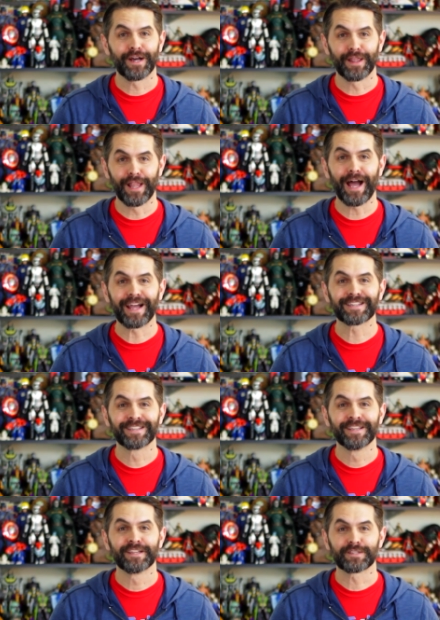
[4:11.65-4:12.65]
A lot.
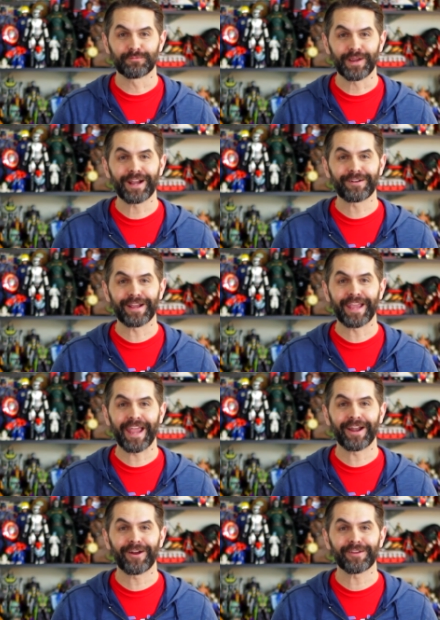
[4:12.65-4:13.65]
It's weird, I
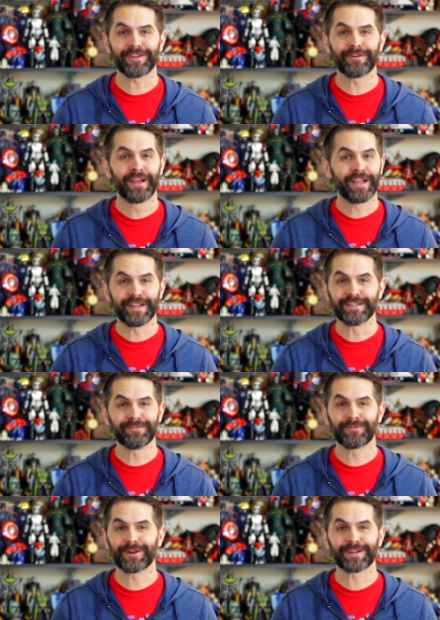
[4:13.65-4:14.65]
can't argue. It
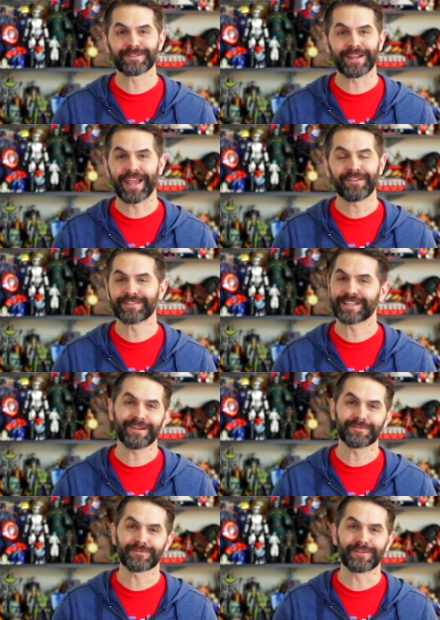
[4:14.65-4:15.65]
didn't work, so I can't even say
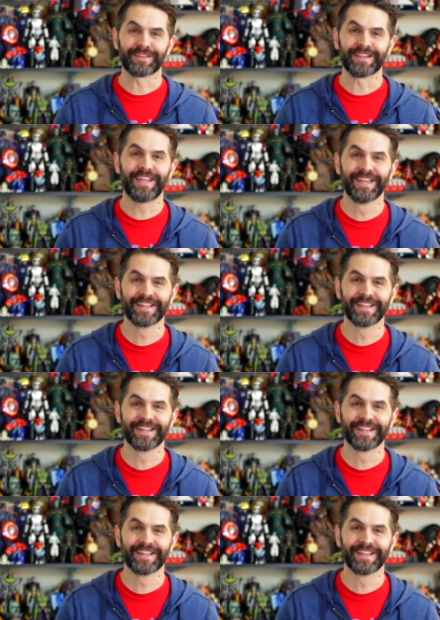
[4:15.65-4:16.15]
it was worth it.